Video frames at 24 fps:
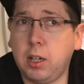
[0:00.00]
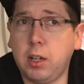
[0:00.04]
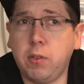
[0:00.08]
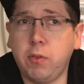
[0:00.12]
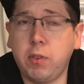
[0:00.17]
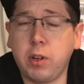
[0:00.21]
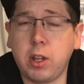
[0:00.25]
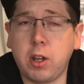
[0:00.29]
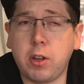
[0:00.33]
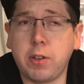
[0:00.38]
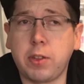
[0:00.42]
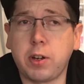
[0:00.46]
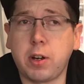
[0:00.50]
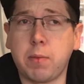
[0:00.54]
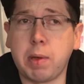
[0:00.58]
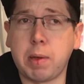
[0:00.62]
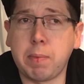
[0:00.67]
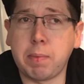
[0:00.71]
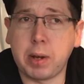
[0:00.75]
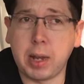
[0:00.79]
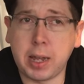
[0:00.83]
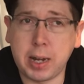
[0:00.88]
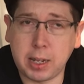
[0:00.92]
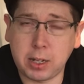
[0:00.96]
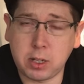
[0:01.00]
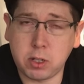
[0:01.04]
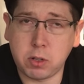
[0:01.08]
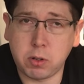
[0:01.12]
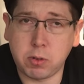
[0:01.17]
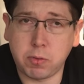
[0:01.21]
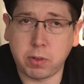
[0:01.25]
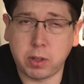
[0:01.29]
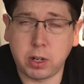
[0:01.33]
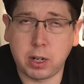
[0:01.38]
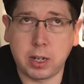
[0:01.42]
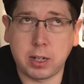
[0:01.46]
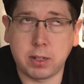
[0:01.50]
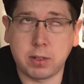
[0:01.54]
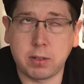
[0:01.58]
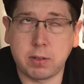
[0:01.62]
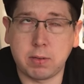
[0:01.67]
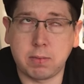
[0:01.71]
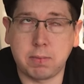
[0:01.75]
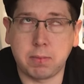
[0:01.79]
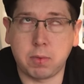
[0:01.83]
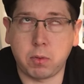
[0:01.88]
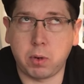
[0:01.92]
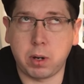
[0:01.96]
video that I've been planning to do for the last
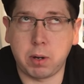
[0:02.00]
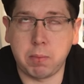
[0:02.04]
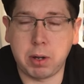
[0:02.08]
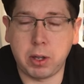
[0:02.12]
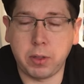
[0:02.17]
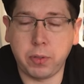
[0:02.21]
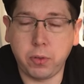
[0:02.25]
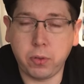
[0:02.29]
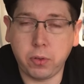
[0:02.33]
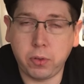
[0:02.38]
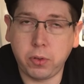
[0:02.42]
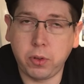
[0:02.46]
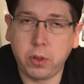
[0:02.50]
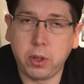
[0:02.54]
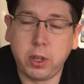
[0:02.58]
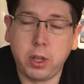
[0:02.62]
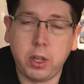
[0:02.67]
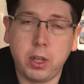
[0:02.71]
3 months.